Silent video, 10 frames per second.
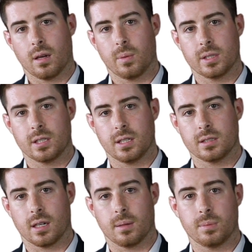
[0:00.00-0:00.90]
which
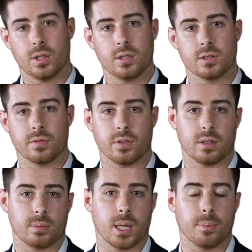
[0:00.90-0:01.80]
is used
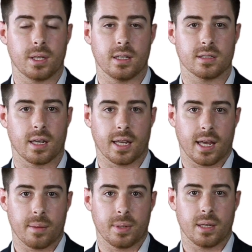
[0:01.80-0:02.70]
for companies like
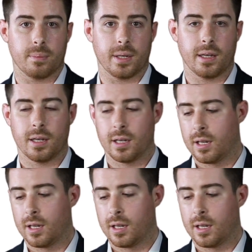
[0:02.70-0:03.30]
Airbnb,